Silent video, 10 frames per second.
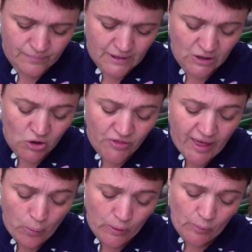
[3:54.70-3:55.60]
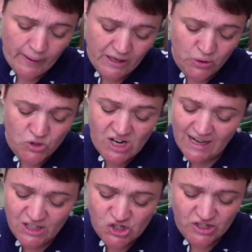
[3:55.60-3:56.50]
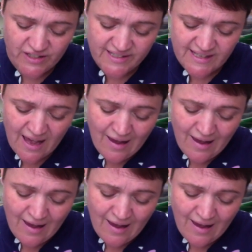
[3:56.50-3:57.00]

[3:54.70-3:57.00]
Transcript: Lord, there will be new challenges